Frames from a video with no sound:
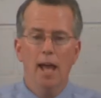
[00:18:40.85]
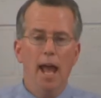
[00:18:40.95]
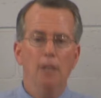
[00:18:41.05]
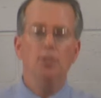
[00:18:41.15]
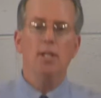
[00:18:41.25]

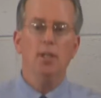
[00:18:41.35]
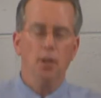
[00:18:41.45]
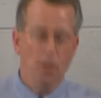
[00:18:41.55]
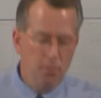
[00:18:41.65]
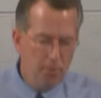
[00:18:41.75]
asking
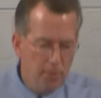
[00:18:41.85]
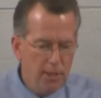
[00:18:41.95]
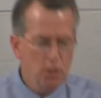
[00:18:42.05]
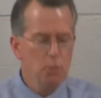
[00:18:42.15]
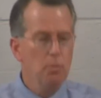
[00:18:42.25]
God for
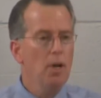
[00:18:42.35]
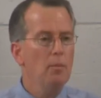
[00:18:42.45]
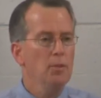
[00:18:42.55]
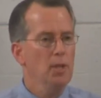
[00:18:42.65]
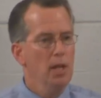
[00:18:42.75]
things he's
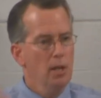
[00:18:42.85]
promised?